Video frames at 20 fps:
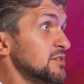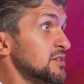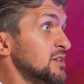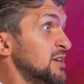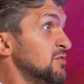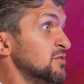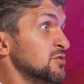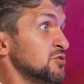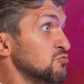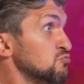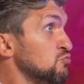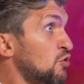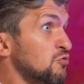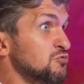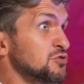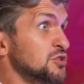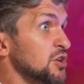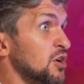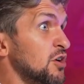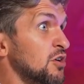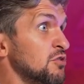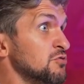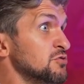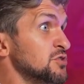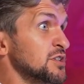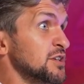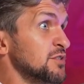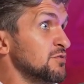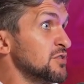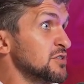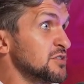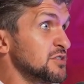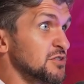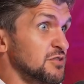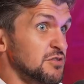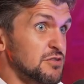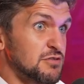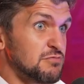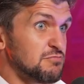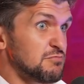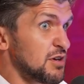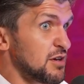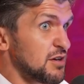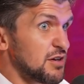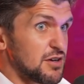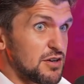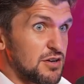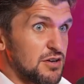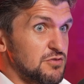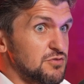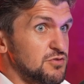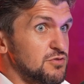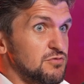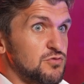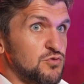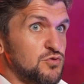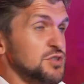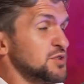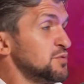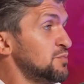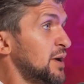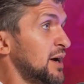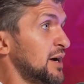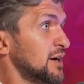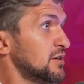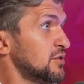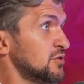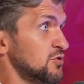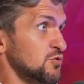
give it to Rothschild, you give it to Deutsche Bank,